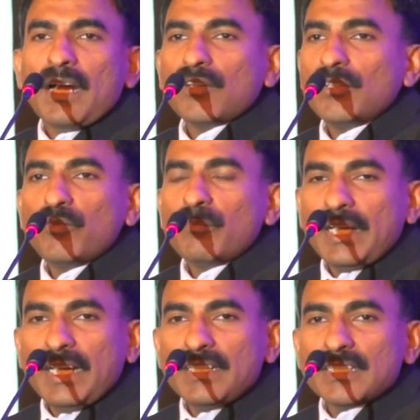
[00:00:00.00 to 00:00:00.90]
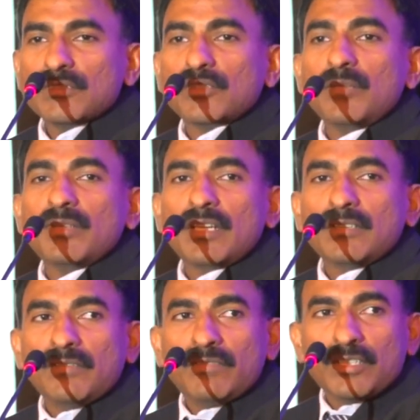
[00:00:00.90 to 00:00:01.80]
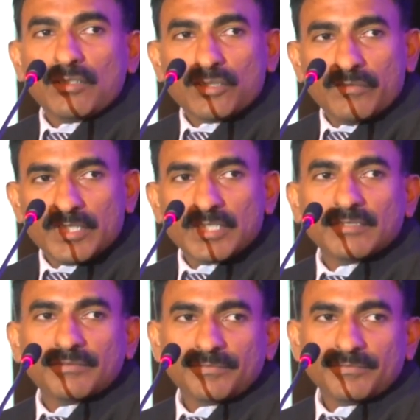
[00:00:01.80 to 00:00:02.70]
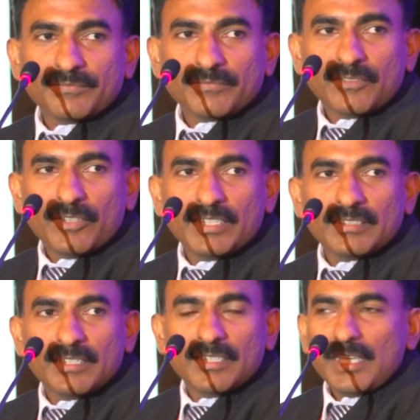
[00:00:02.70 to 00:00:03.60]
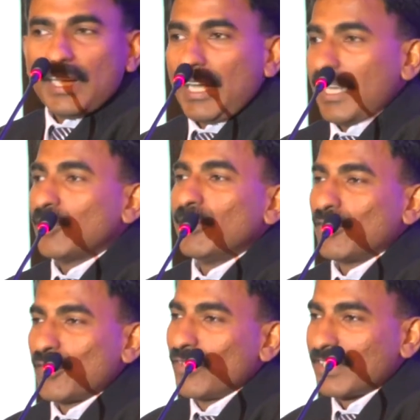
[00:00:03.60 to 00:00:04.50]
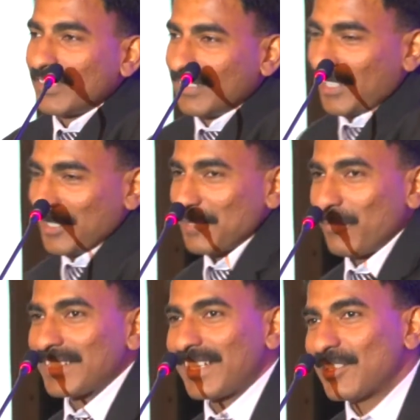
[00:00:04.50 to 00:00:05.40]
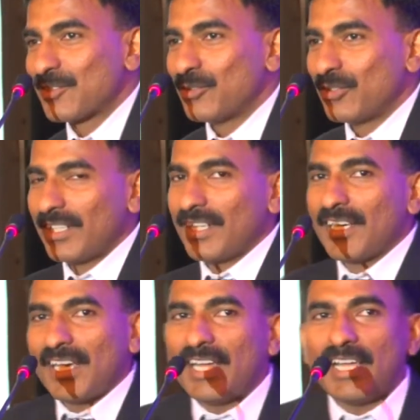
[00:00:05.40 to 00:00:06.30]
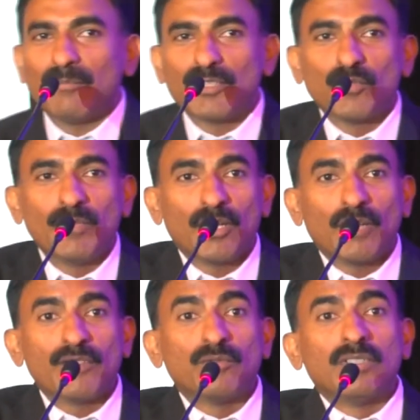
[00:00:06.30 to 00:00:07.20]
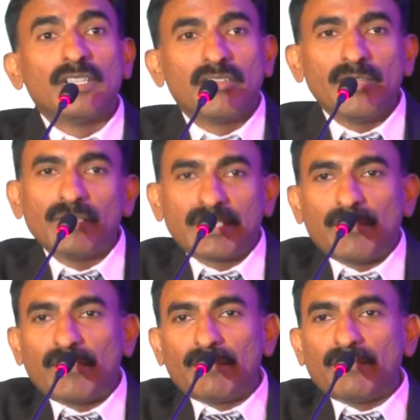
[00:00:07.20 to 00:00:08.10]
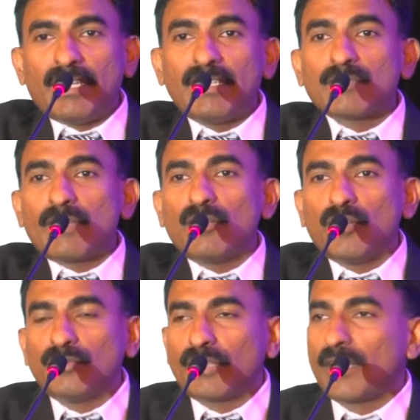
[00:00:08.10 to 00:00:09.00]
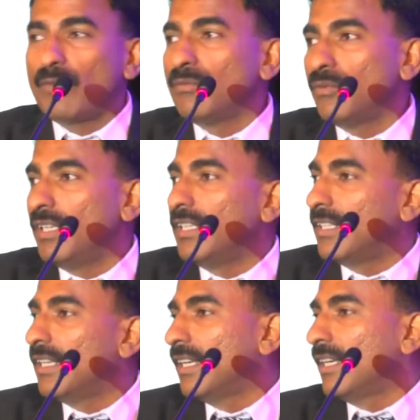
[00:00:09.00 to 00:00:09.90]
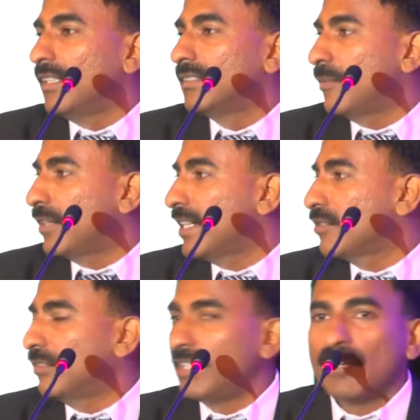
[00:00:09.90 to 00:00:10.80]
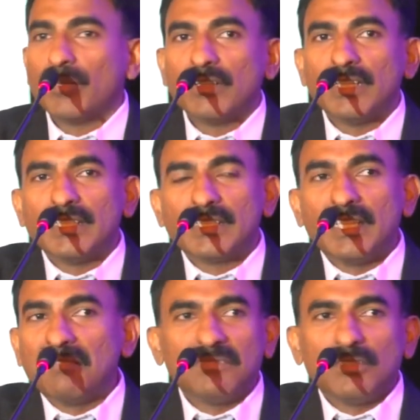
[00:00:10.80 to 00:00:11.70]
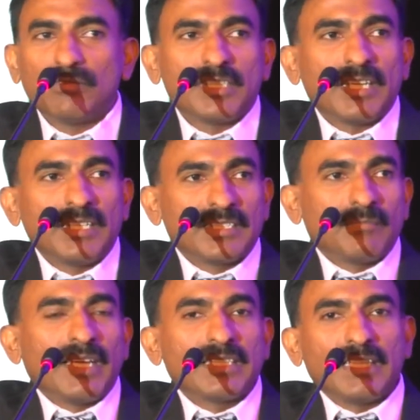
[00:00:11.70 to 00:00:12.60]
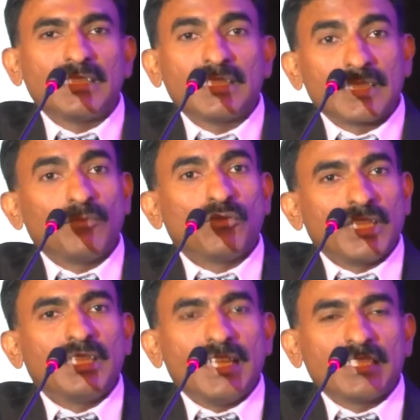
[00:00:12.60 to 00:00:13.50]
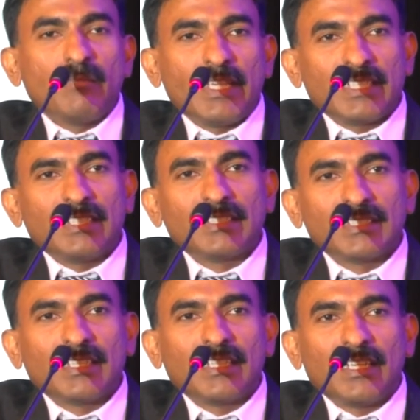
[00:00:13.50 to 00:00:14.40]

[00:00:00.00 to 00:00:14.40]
I'm going to put my ideas, which is going to be relatively controversial, right? I like to be controversial. That's my style. So I'm assuming a lot of you won't agree with some of them, and that's what I hope to get away with today. Some guys will think about it and say, no, Jaya, it doesn't make sense. And some will say, yes, it makes sense.